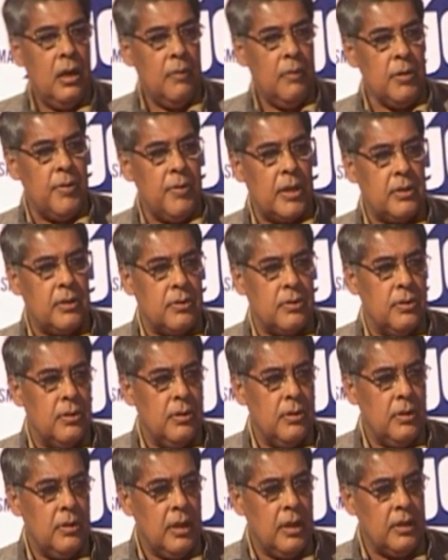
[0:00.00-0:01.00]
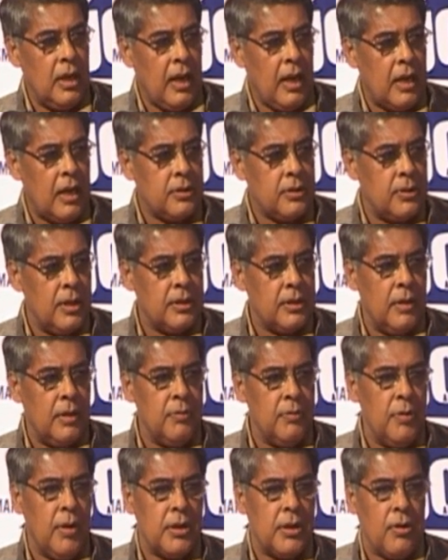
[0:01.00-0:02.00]
We were, in the last
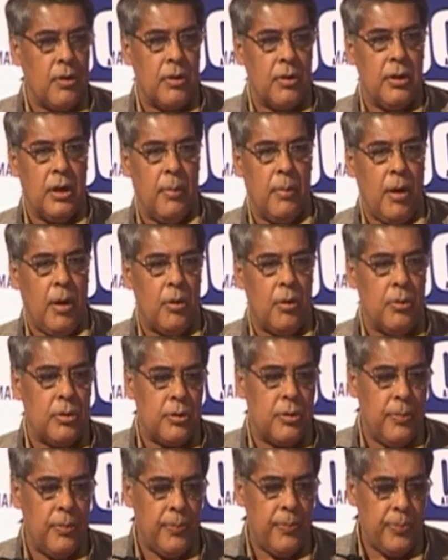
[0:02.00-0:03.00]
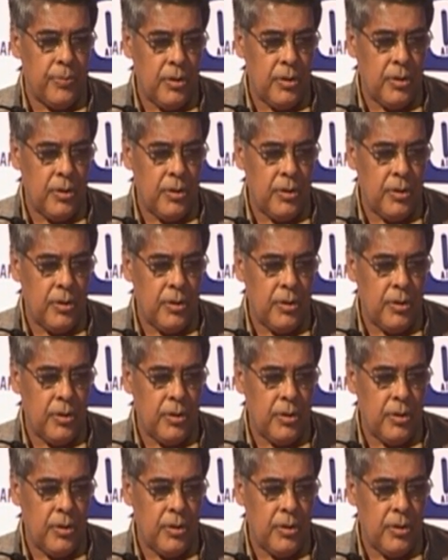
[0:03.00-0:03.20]
session, we were talking about